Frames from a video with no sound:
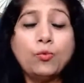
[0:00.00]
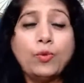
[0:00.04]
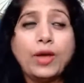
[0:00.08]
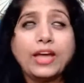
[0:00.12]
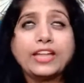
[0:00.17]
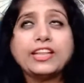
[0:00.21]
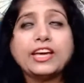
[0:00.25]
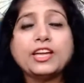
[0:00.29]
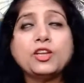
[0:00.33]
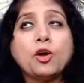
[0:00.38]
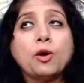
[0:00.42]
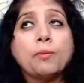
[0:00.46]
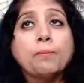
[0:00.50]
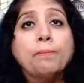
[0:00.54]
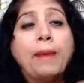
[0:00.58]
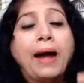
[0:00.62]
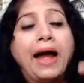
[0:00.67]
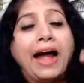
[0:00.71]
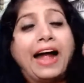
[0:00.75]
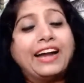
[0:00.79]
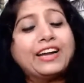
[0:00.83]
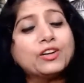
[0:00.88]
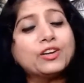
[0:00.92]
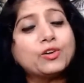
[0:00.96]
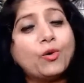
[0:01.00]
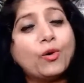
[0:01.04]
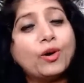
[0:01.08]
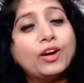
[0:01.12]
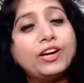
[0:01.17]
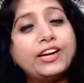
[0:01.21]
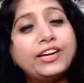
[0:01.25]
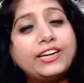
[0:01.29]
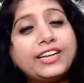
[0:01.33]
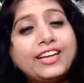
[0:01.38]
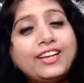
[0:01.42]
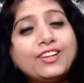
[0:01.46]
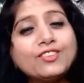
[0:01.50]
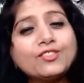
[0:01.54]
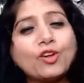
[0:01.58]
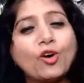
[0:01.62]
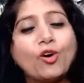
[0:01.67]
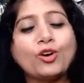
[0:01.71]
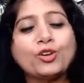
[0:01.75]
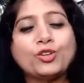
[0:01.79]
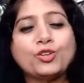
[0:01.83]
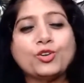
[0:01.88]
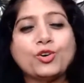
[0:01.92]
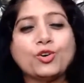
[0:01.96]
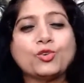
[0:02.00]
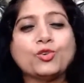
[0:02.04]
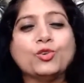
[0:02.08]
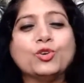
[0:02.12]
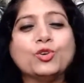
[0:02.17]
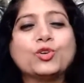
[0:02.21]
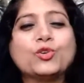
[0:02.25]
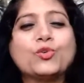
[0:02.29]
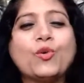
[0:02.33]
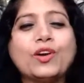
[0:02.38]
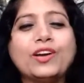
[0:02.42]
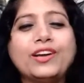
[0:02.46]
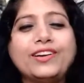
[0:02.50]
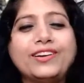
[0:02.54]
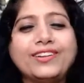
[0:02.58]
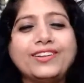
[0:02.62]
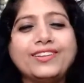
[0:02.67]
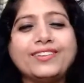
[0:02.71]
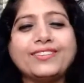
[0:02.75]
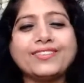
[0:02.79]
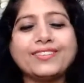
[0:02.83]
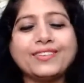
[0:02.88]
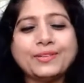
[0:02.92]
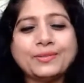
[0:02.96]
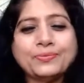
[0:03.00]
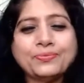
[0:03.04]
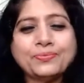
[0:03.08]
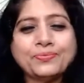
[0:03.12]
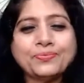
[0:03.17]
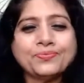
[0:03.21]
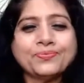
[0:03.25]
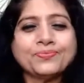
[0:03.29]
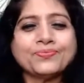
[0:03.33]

Whether your bad qualities or your good qualities.